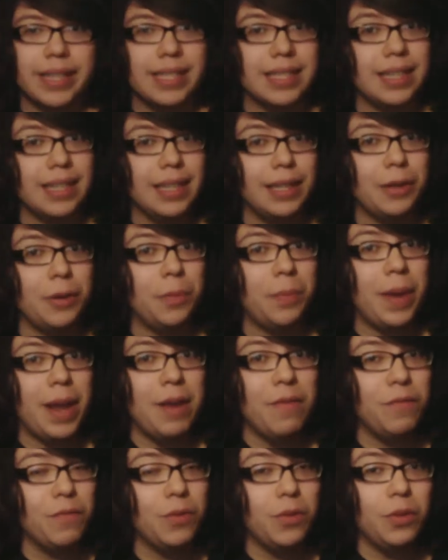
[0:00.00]
it's a little
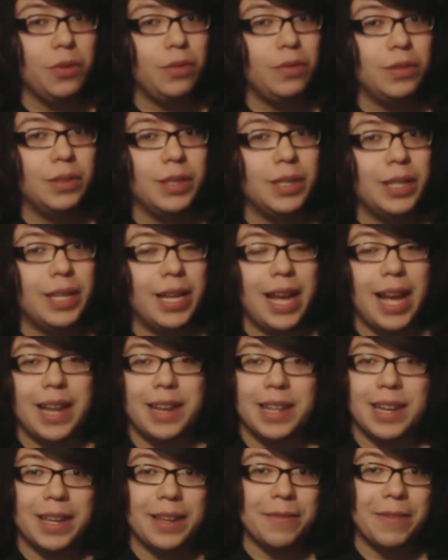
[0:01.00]
painful,
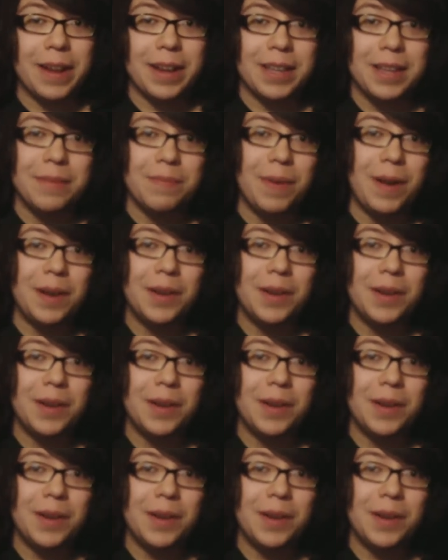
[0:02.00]
and then if I keep